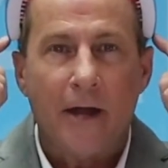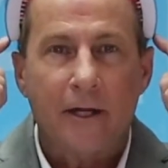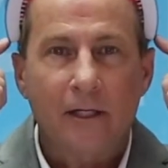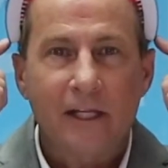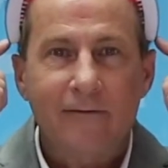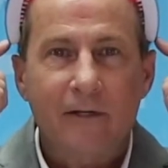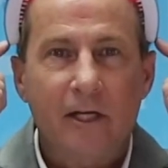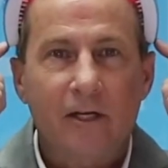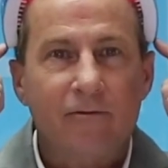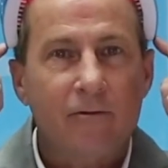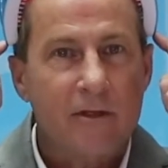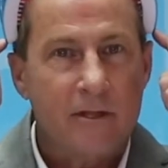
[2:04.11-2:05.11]
I'm going to leave it
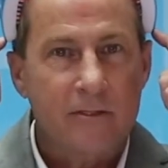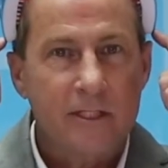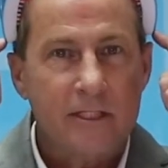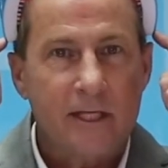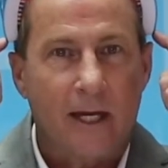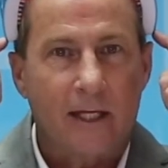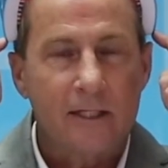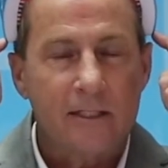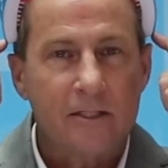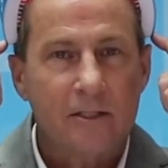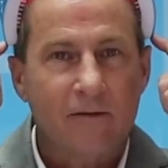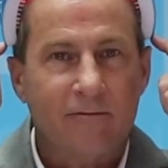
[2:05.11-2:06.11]
here for 30
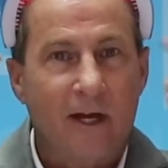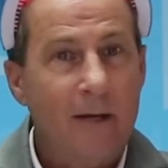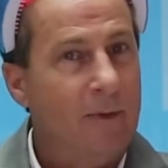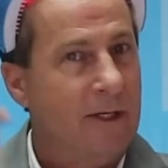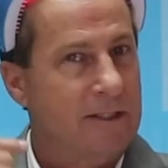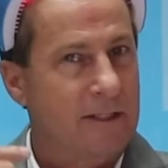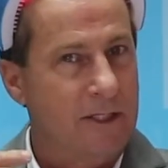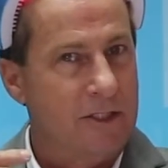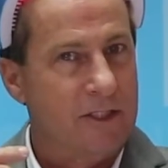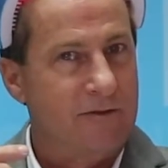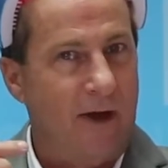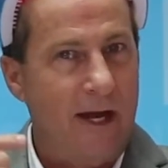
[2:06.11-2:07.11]
seconds until it vibrates.
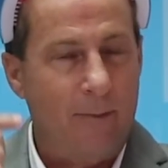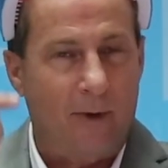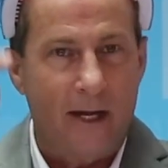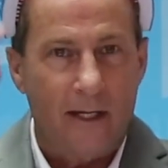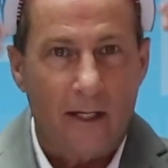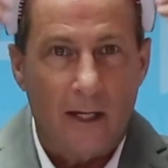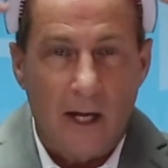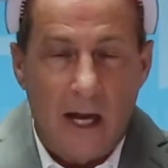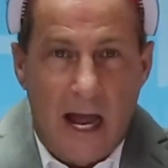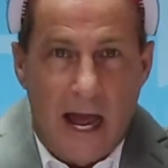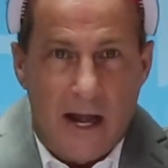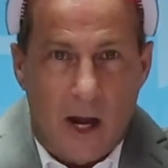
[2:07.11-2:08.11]
It just vibrated.
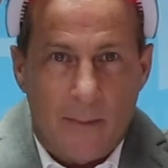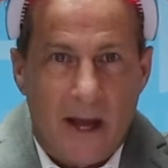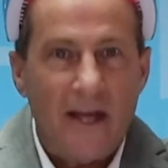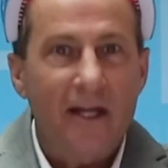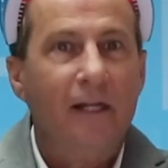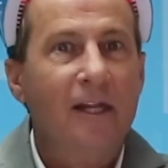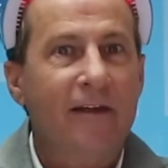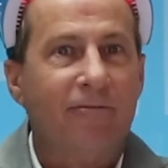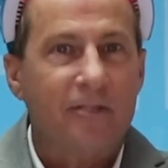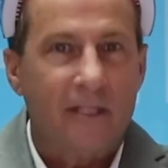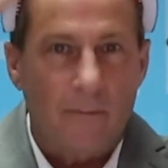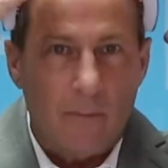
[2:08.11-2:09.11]
Now I'm not going to
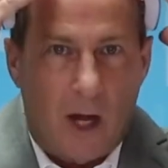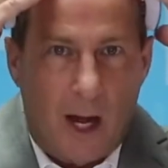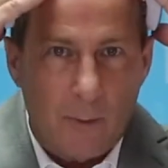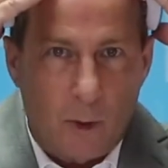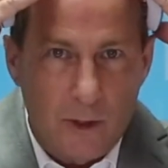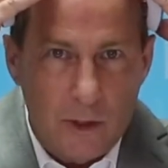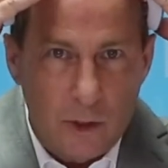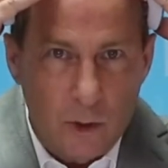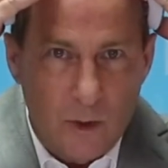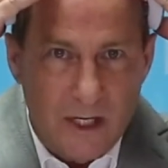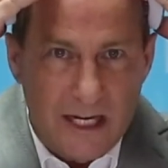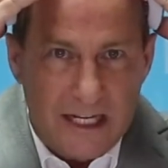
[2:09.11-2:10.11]
lift it. I'm going
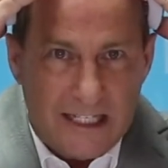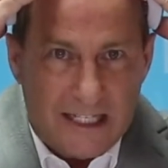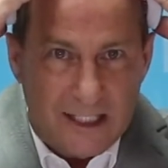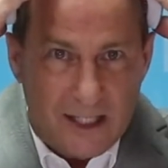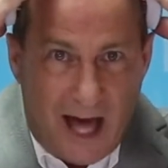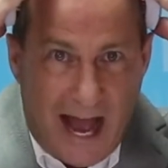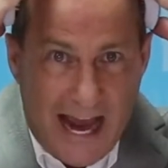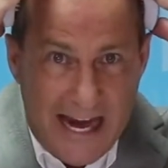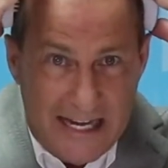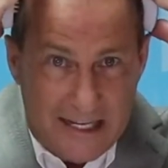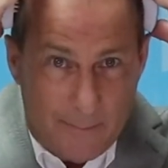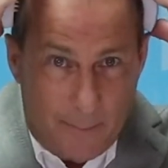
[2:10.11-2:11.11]
to
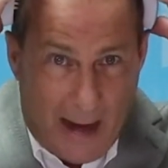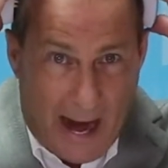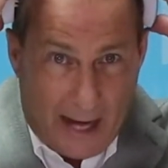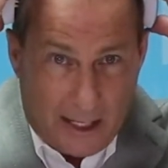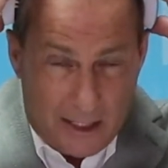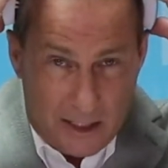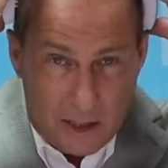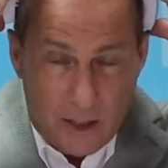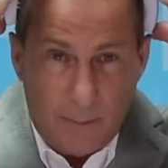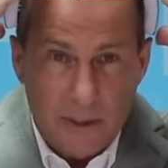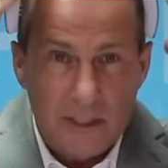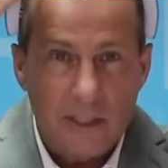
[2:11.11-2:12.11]
glide it back
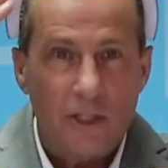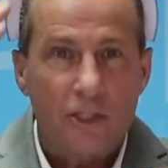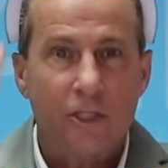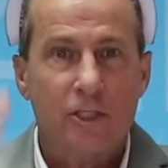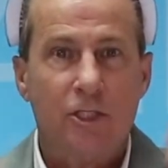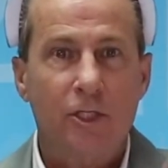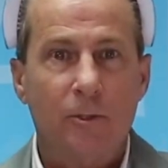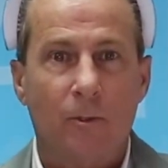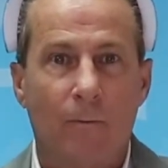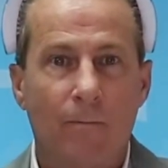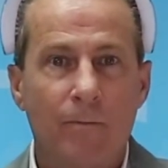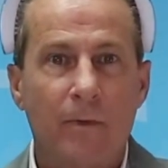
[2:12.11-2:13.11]
to position
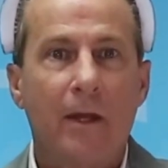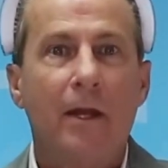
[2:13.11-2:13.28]
2.